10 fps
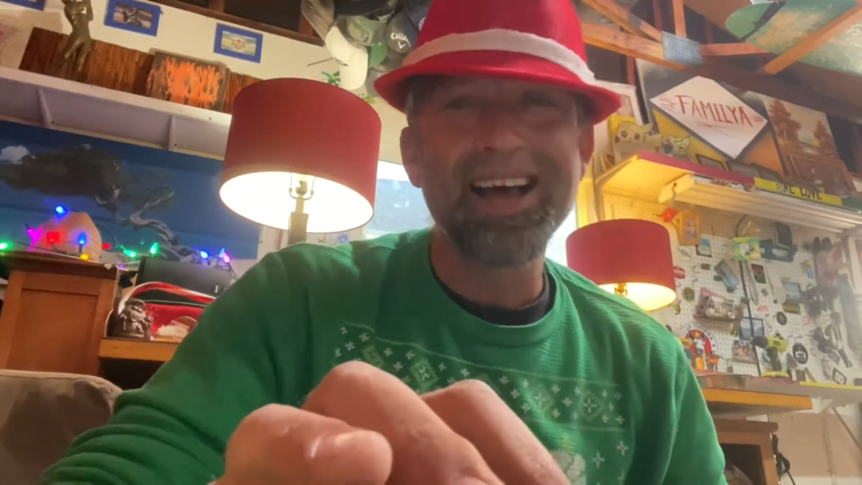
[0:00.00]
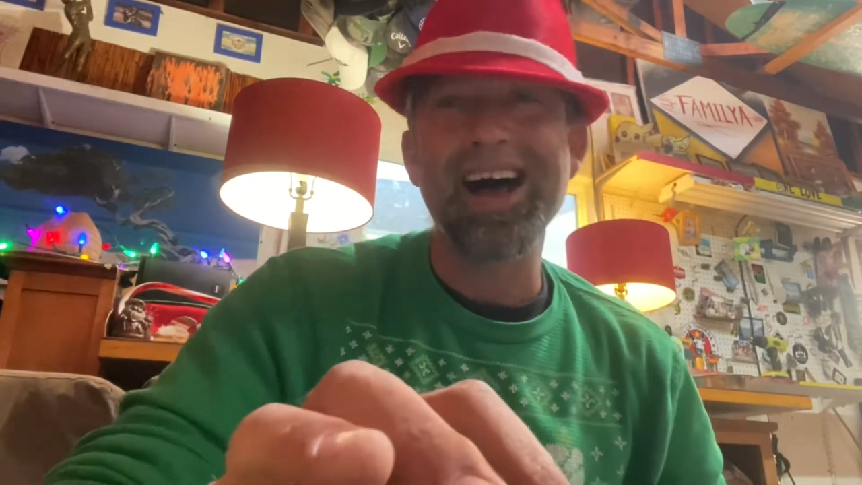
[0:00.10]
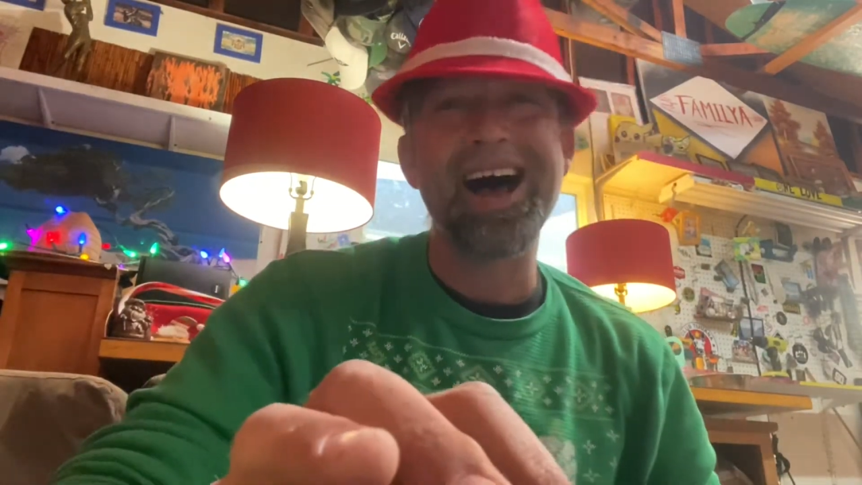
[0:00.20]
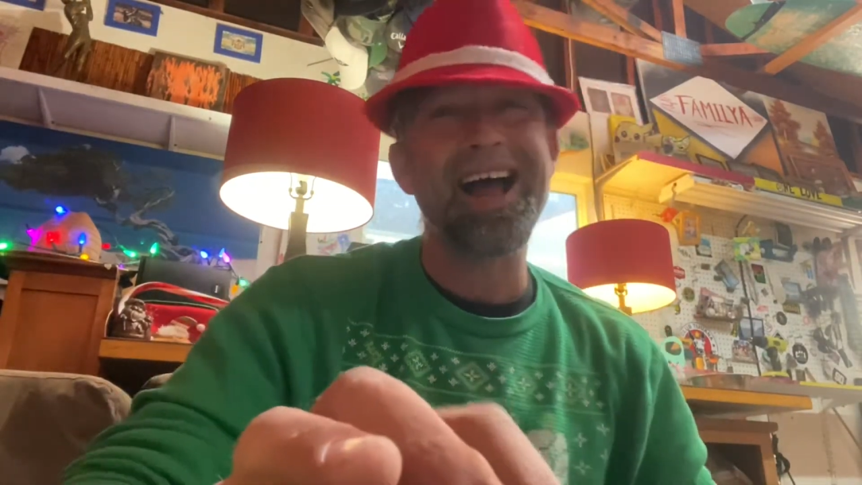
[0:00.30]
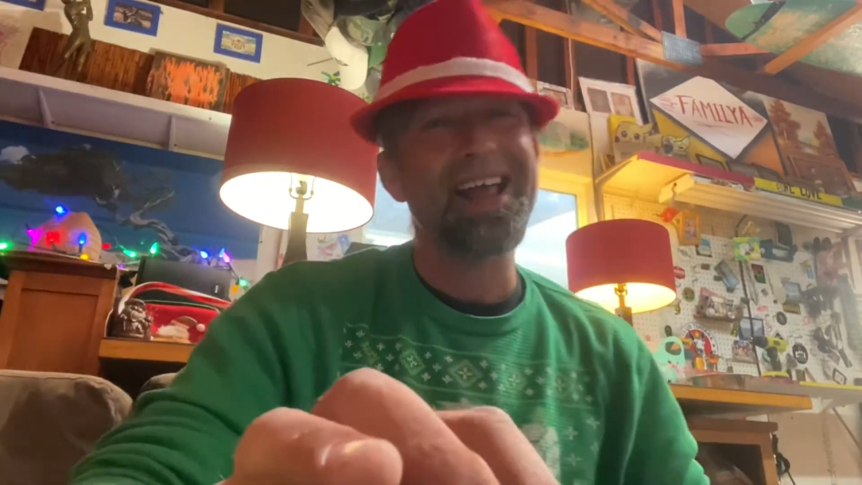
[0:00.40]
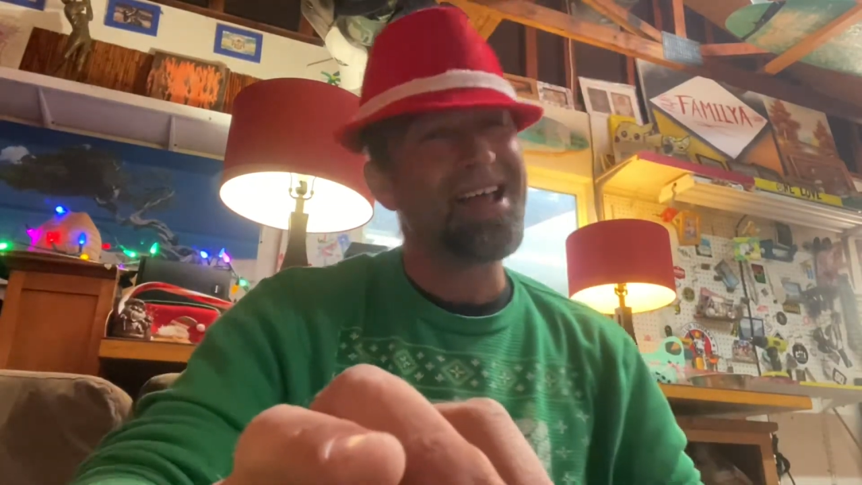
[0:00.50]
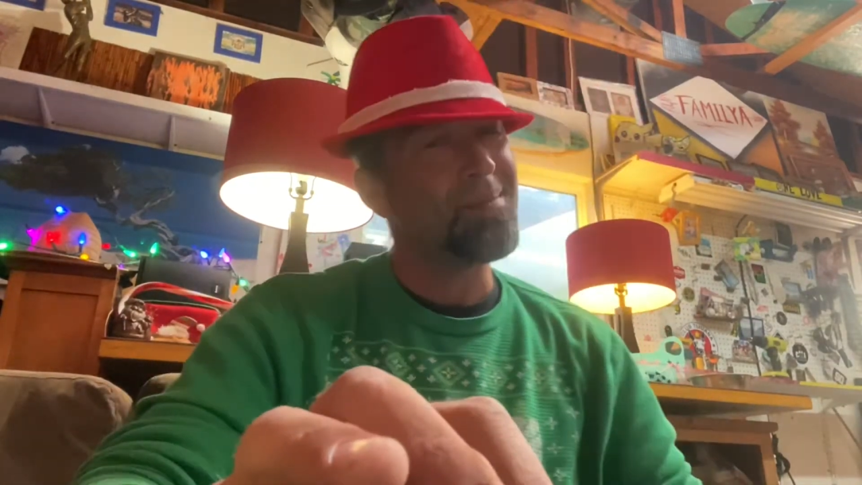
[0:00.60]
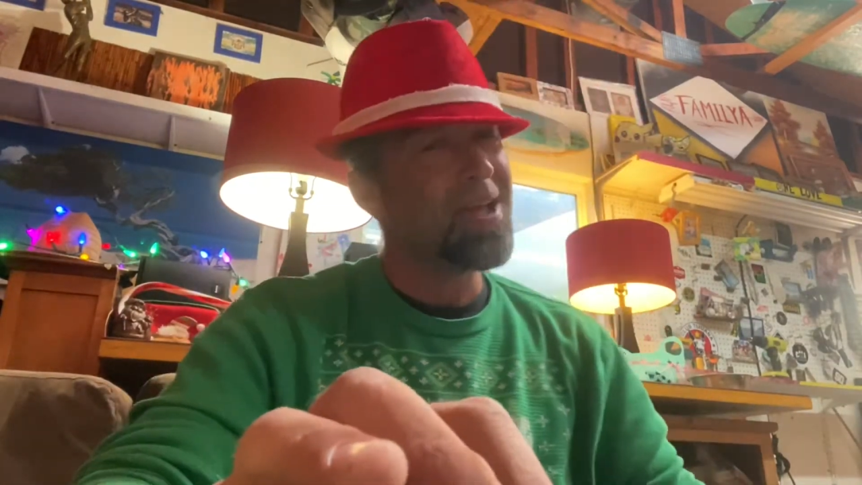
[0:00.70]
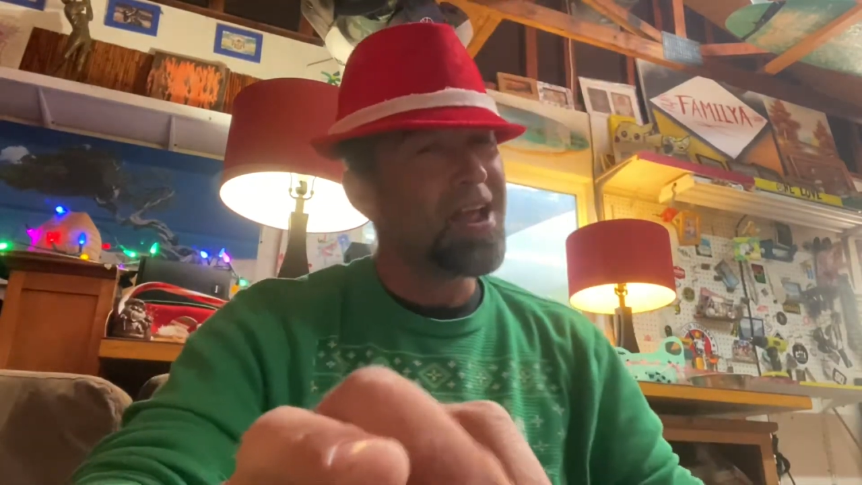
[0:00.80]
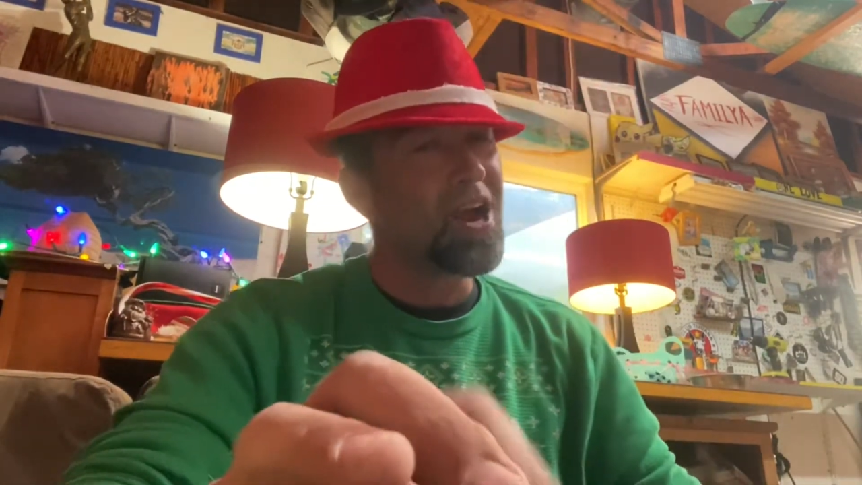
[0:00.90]
I
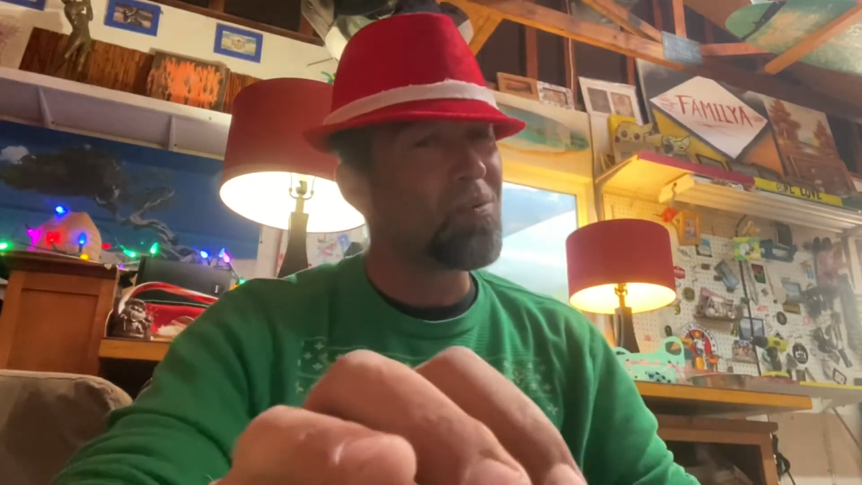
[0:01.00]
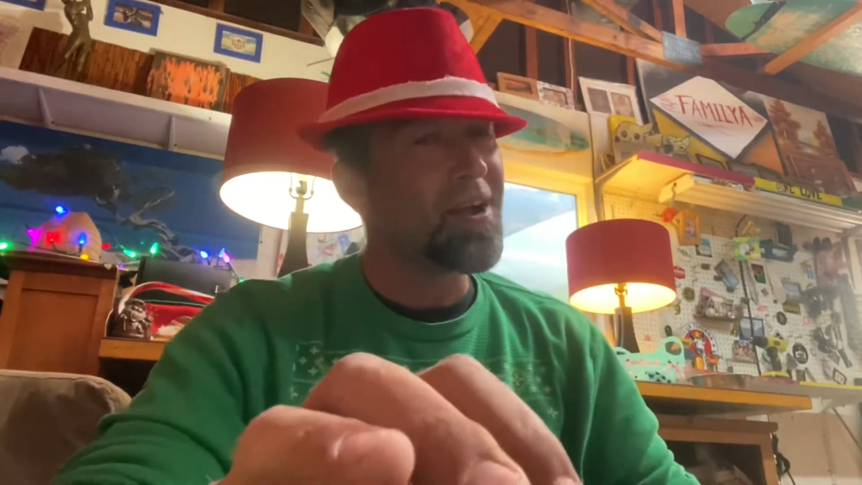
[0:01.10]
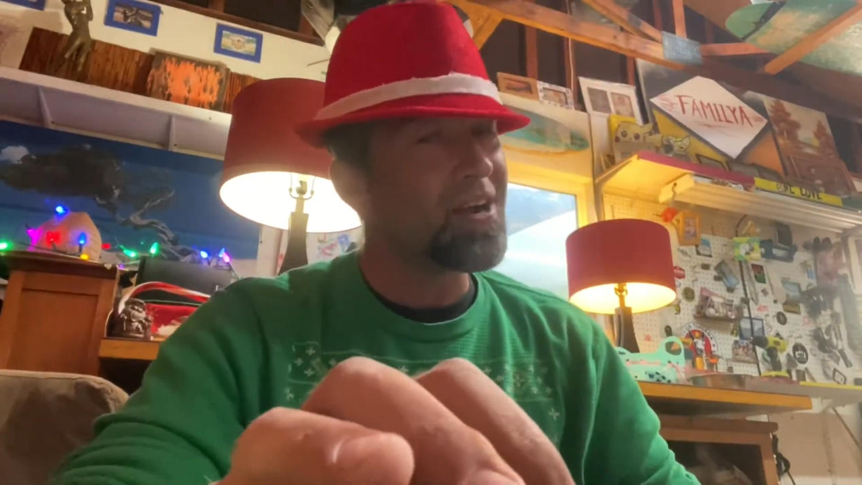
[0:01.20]
am. Here we